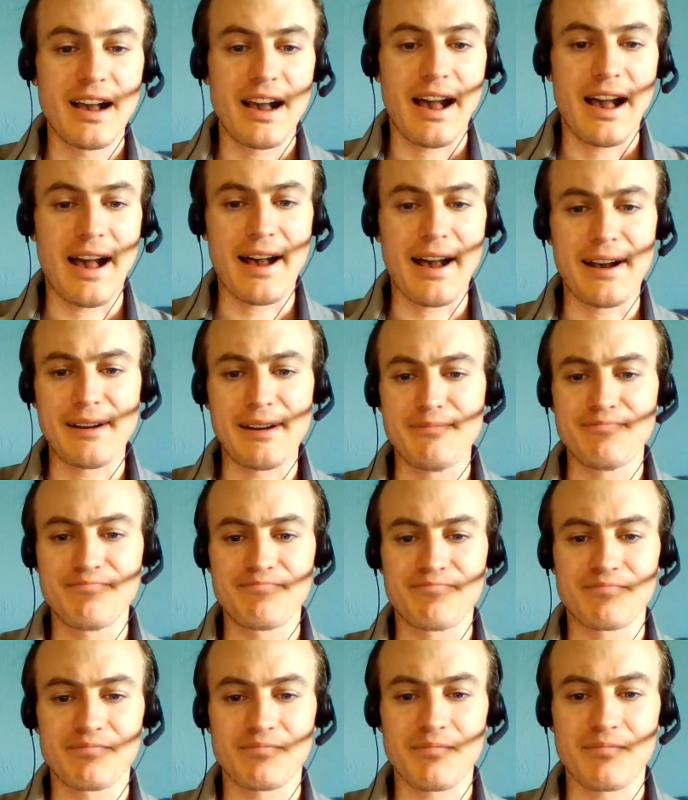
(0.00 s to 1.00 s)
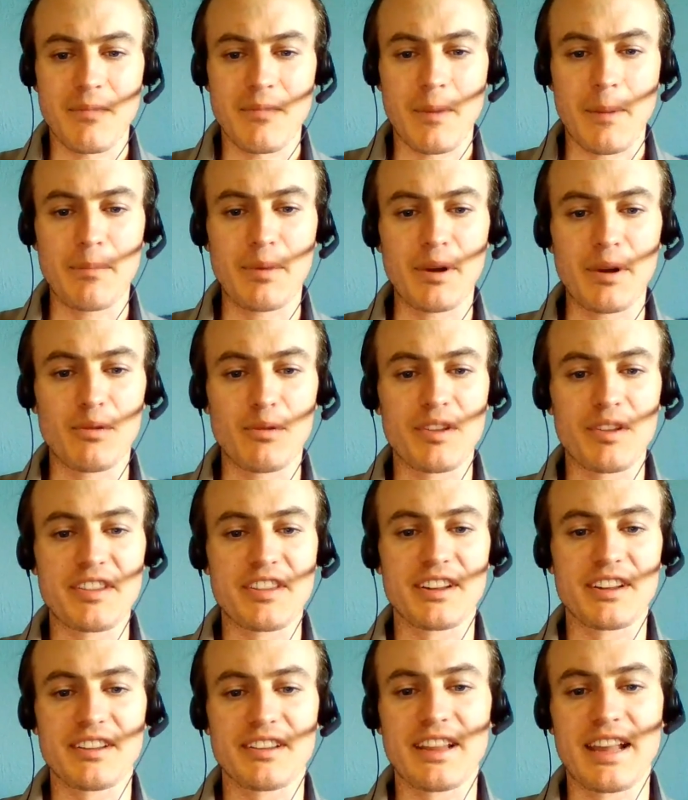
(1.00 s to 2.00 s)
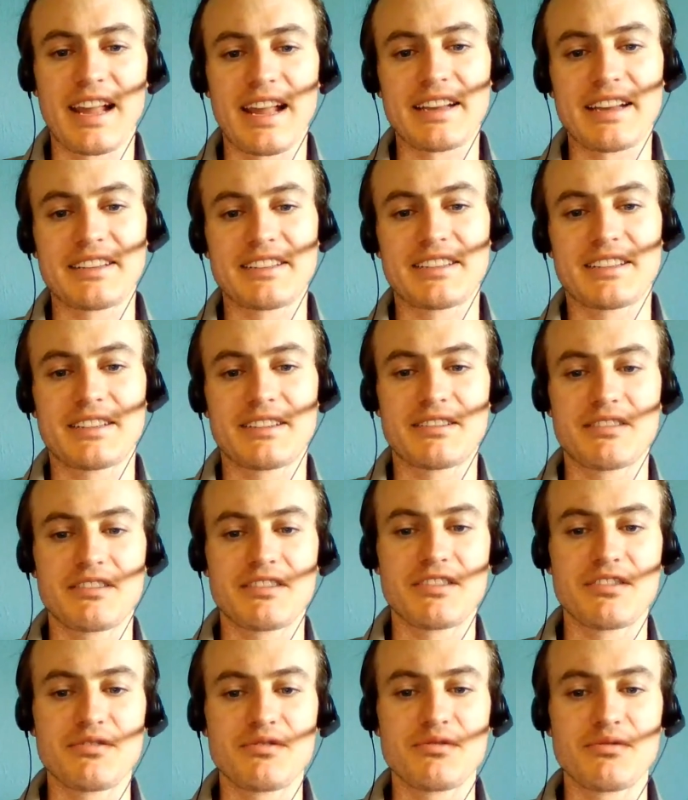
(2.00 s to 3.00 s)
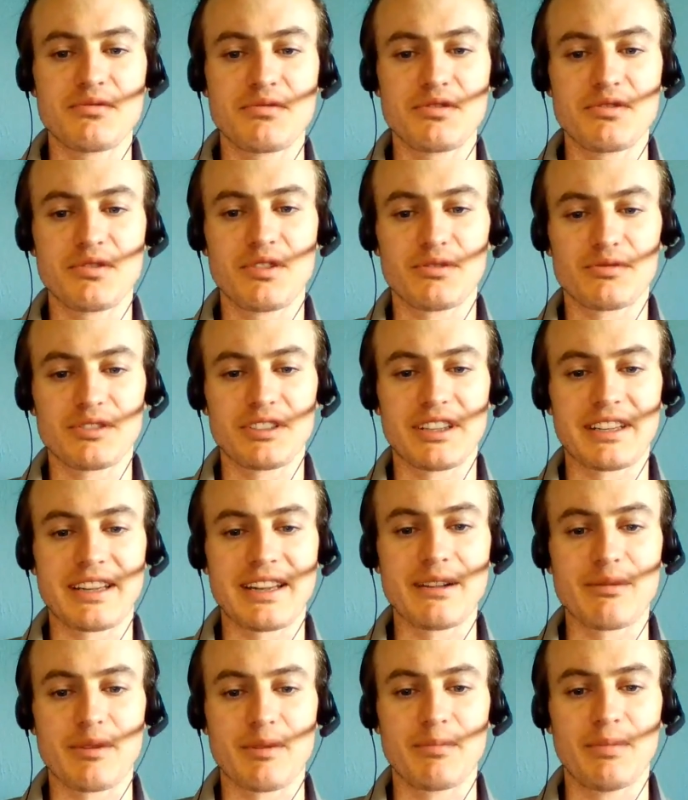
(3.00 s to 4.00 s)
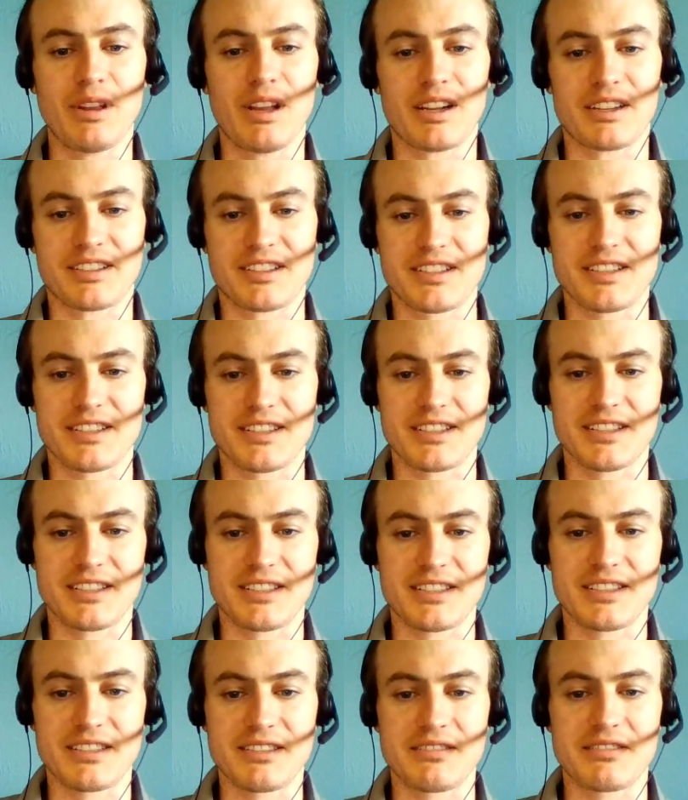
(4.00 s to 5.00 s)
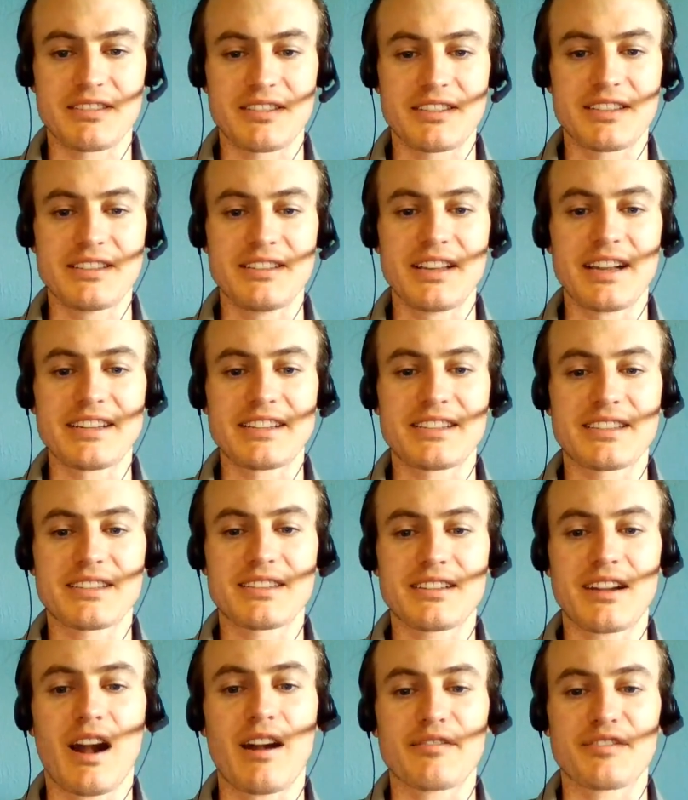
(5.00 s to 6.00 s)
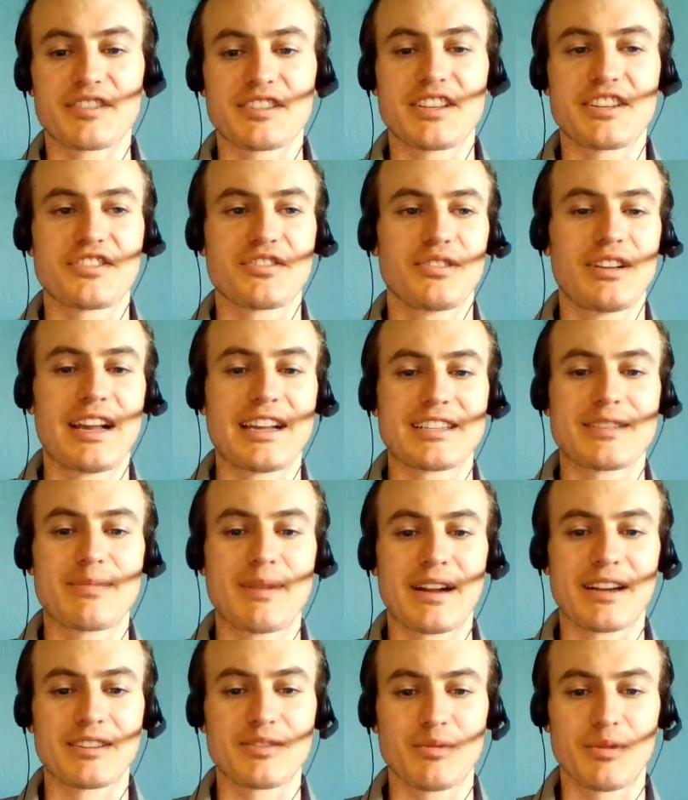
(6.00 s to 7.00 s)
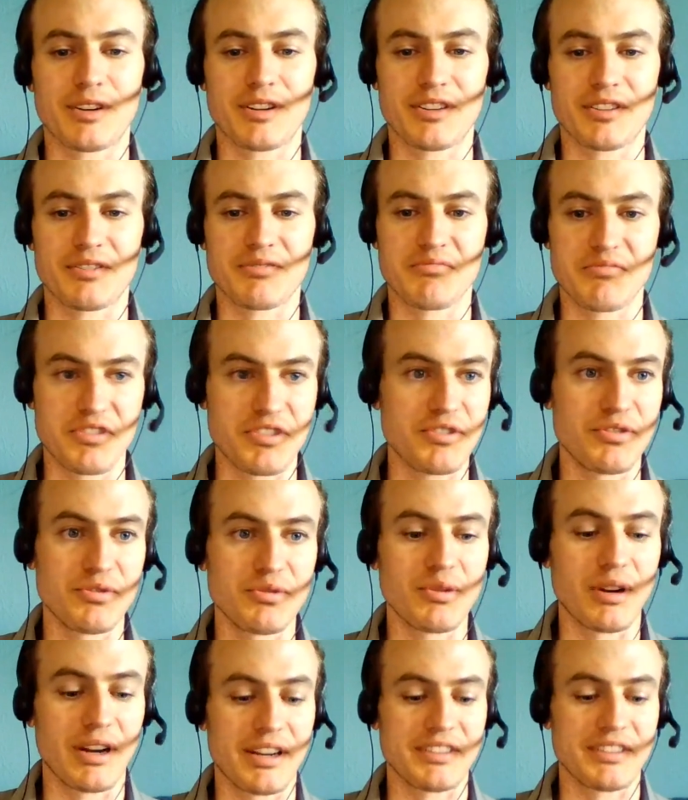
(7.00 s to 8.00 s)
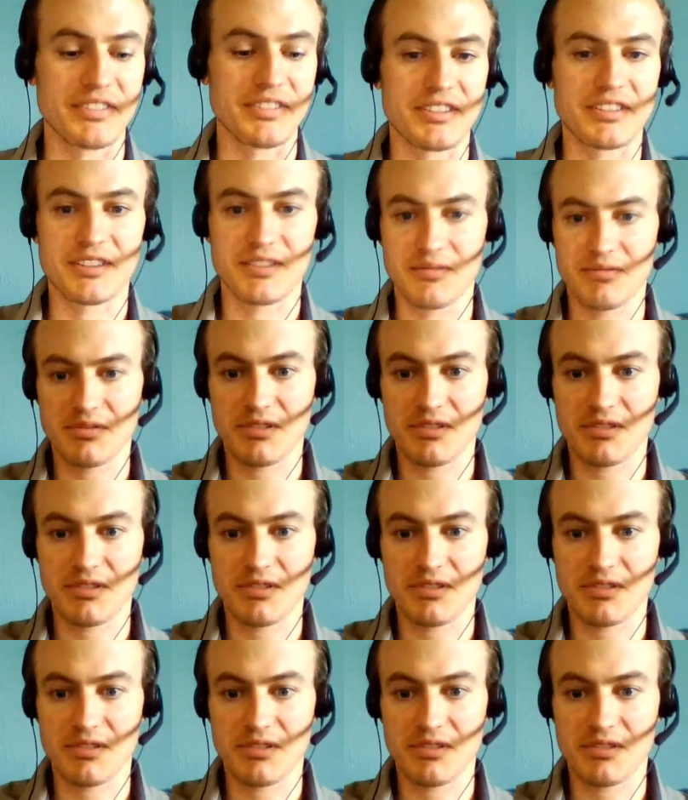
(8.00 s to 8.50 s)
But one thing that you don't really get with blogs is this nice conversational aspect where you and